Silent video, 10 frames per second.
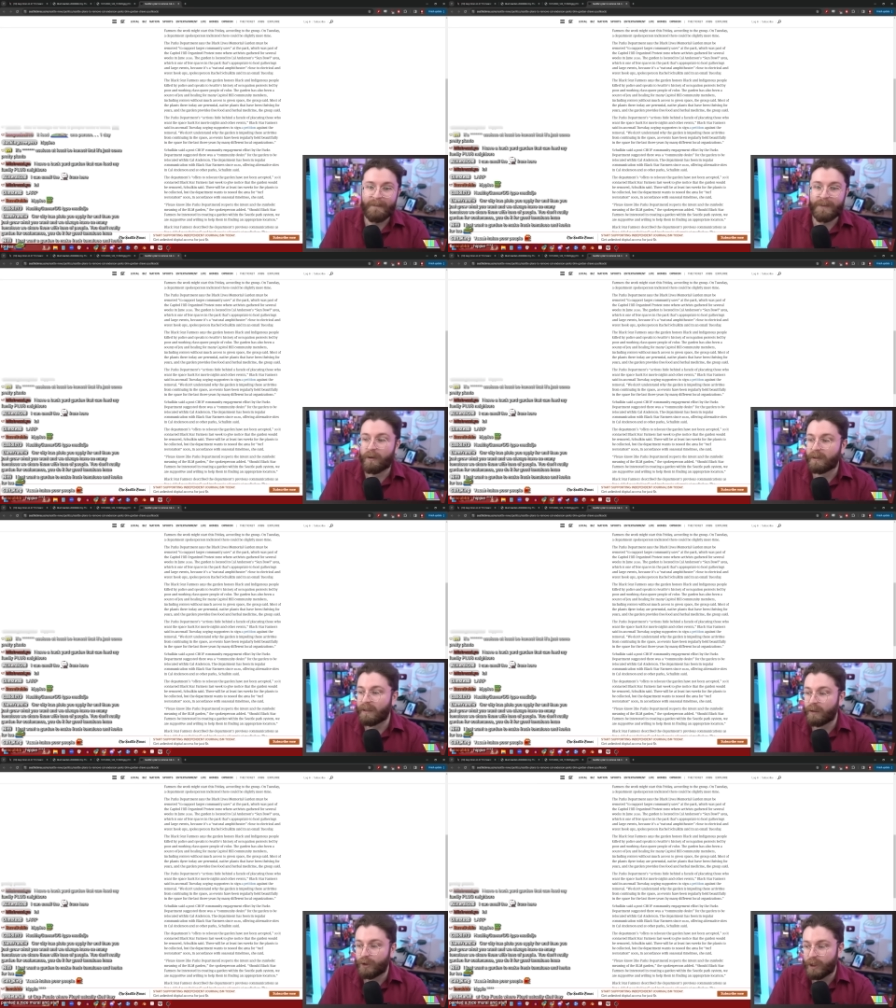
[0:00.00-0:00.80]
The only
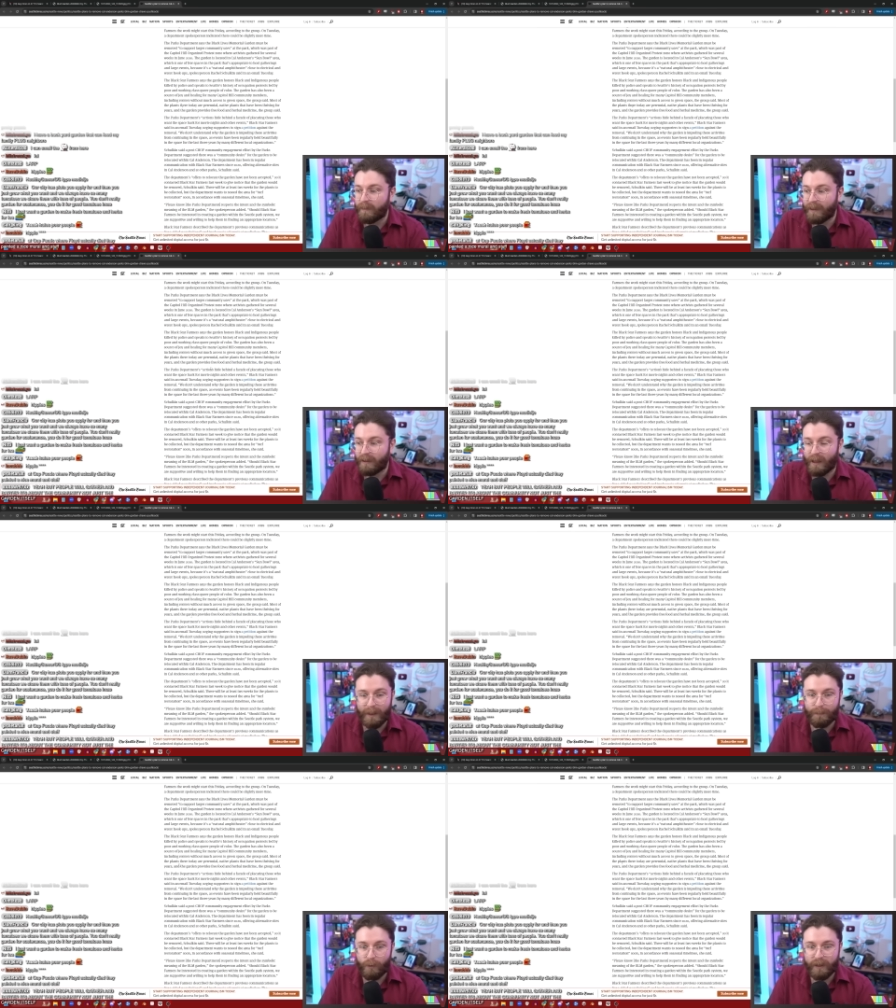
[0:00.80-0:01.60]
legitimate,
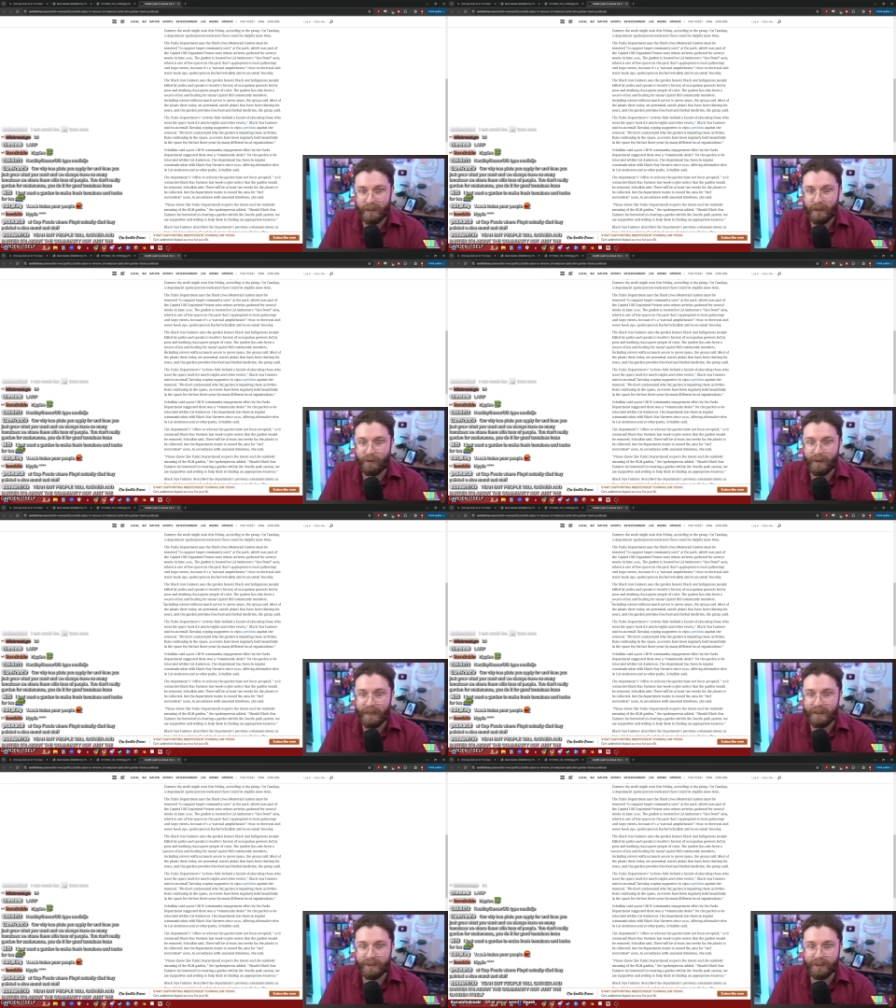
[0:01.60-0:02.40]
like, point here
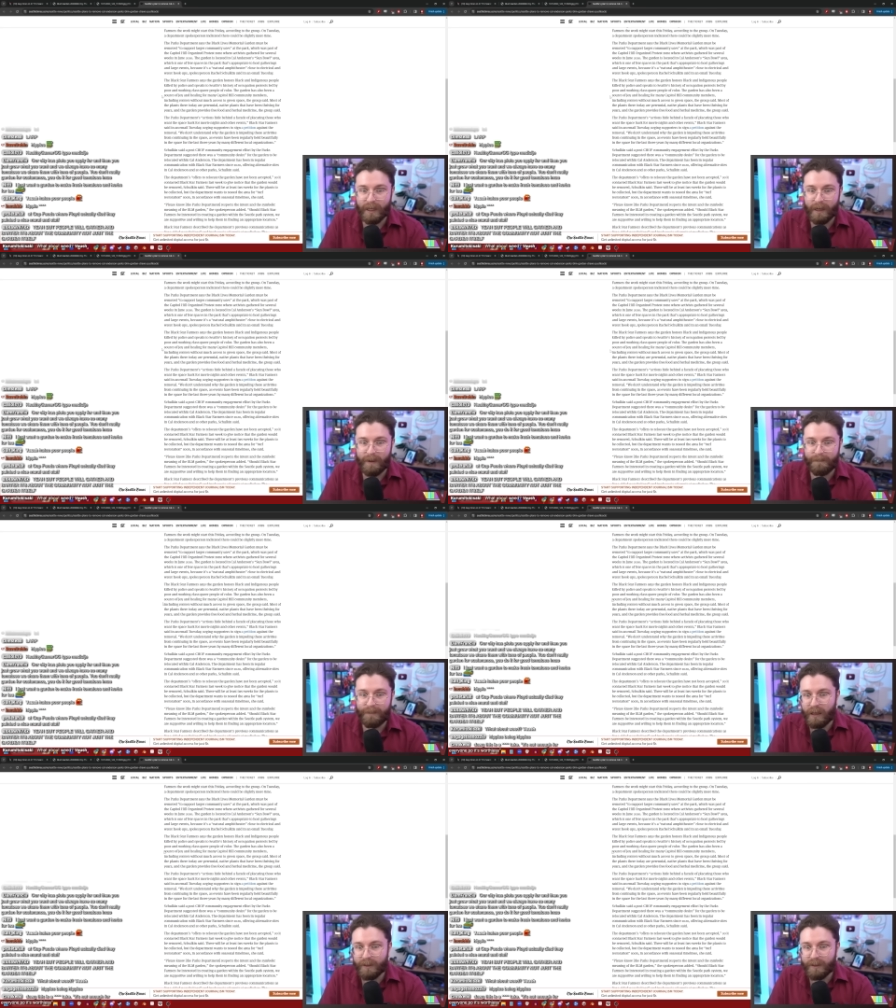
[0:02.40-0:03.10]
is a